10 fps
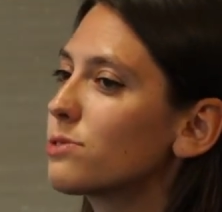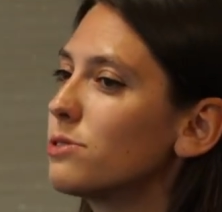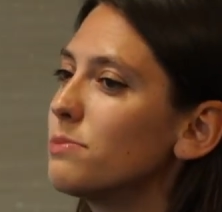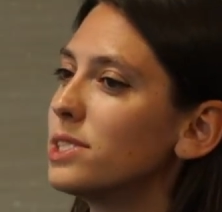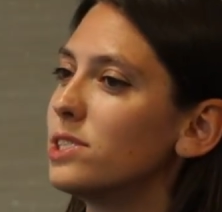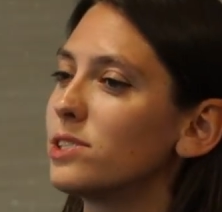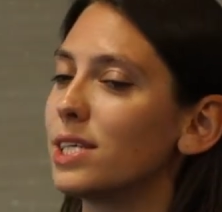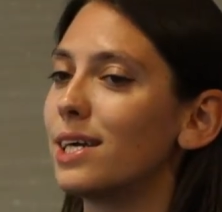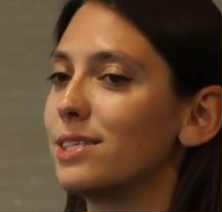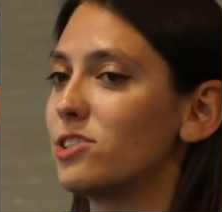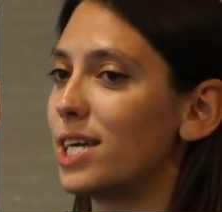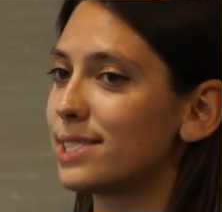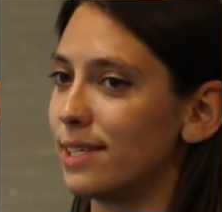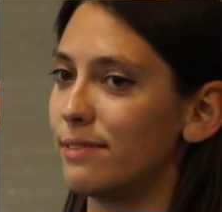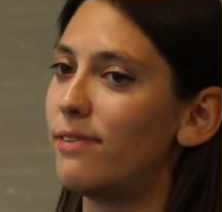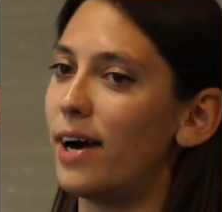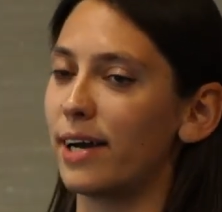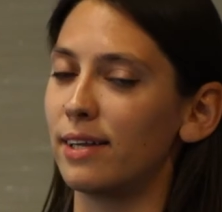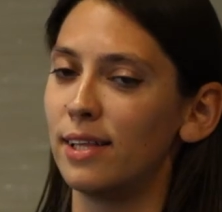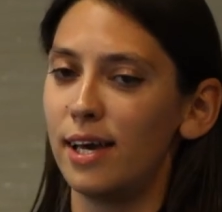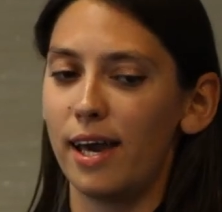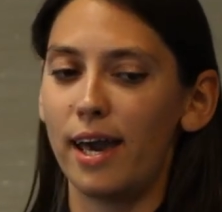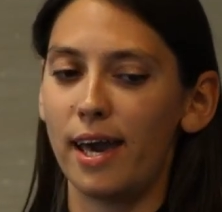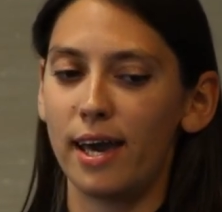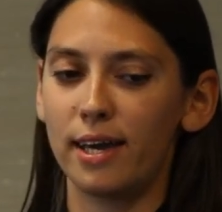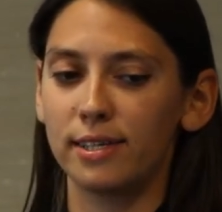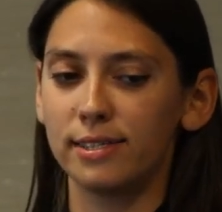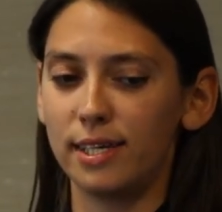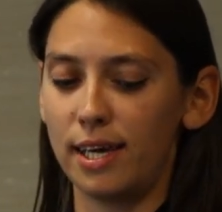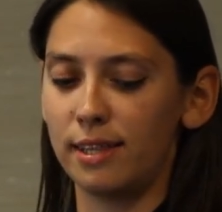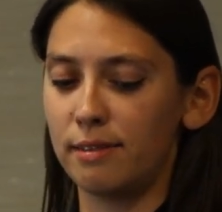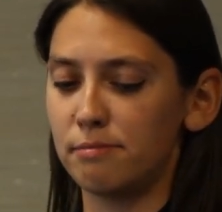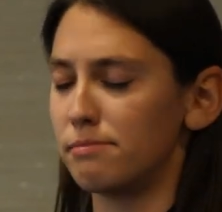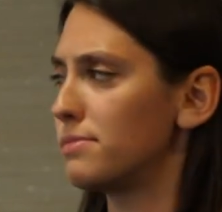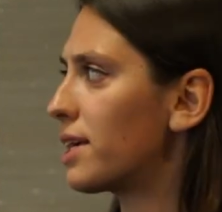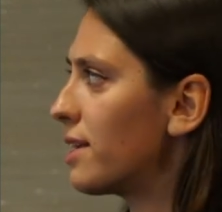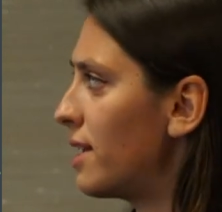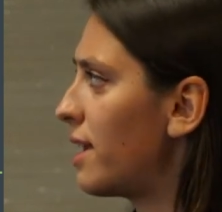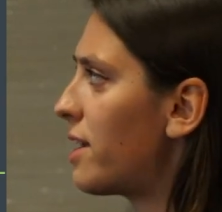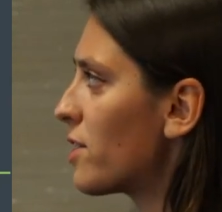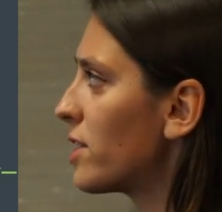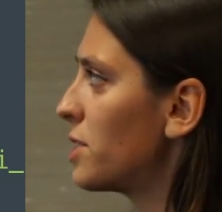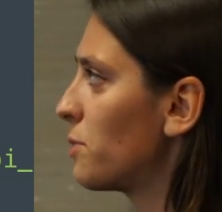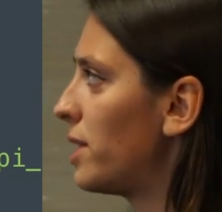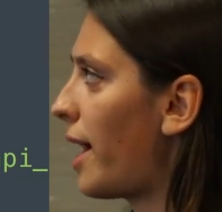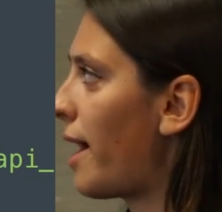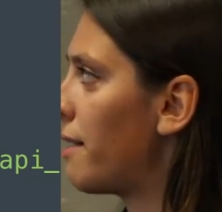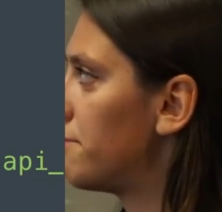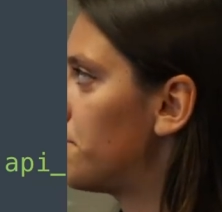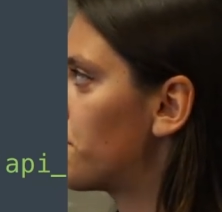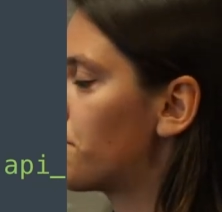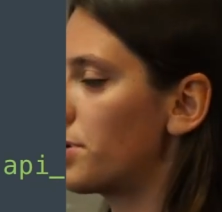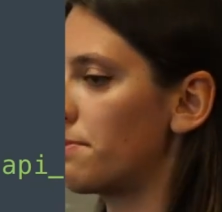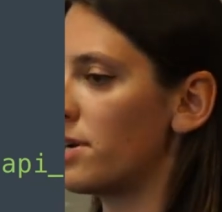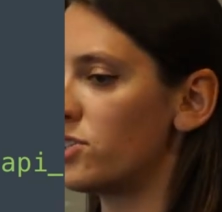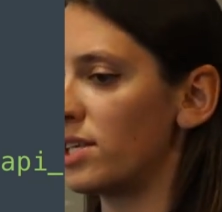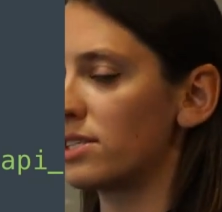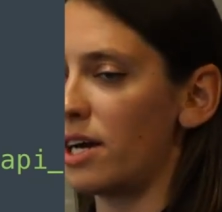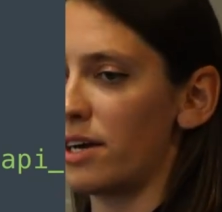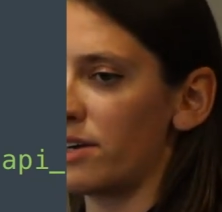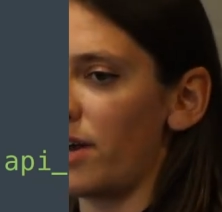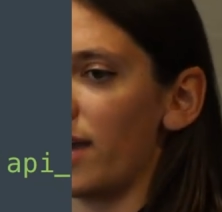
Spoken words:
Room is using a JSON file. And here you will have pretty much the entire